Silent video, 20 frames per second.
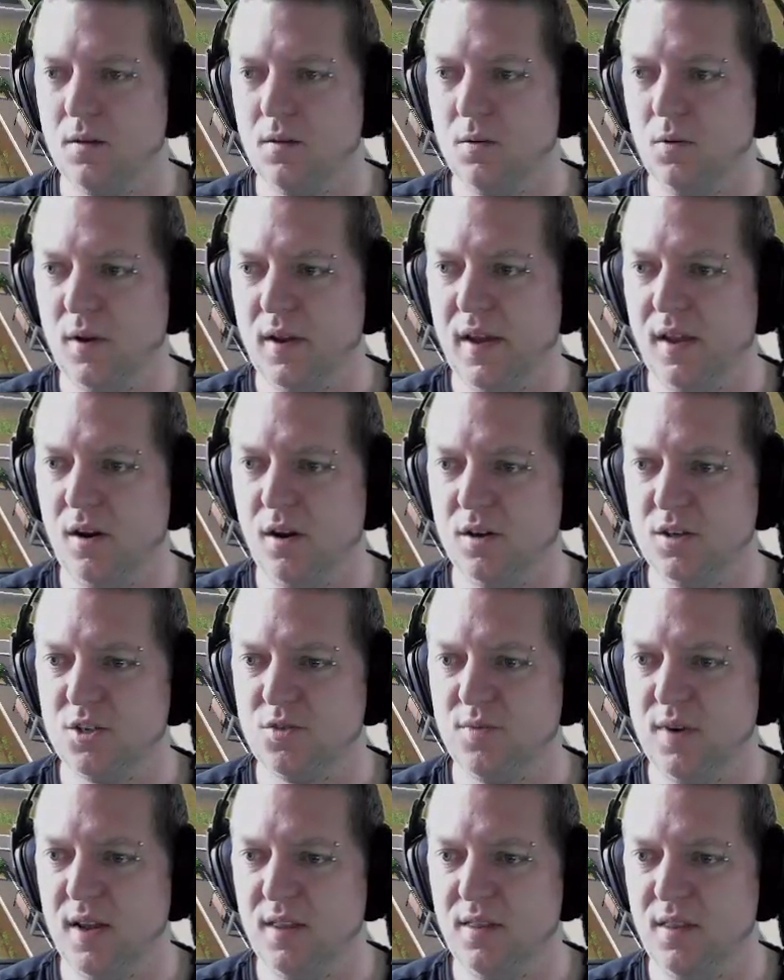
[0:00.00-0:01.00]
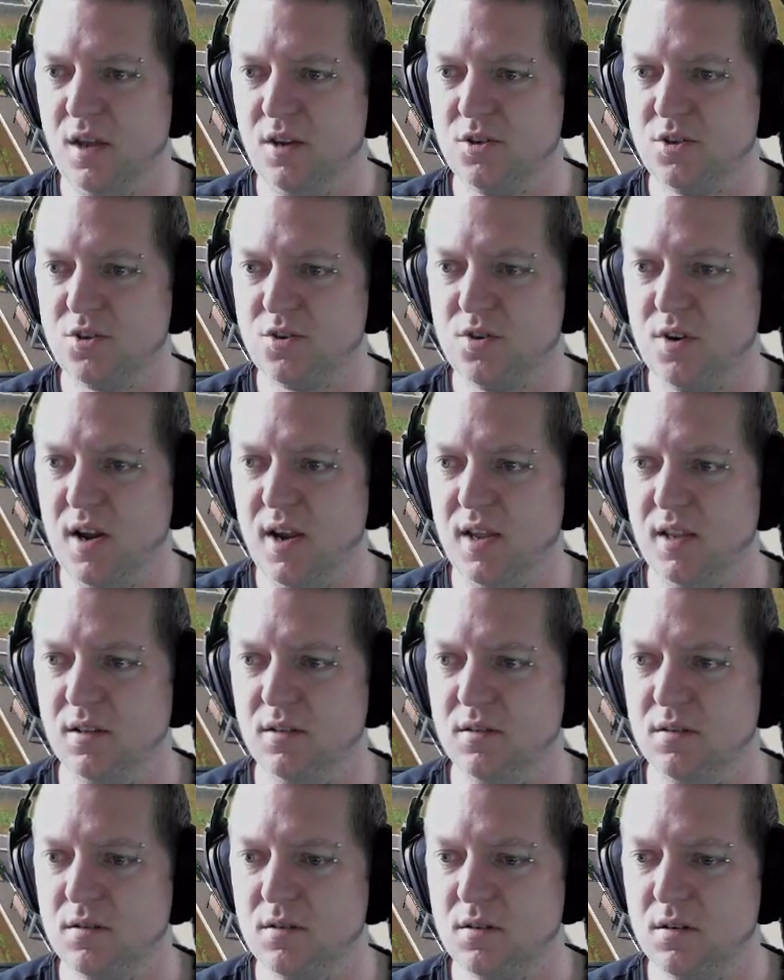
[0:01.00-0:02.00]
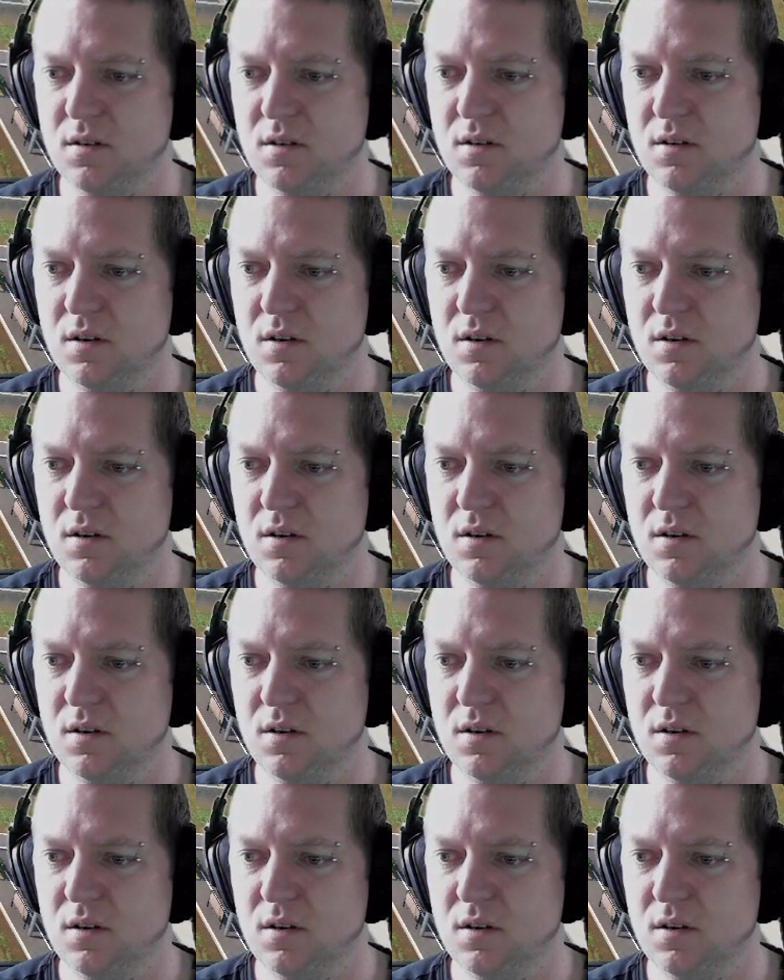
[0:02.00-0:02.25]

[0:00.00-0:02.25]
Or can I just run those trains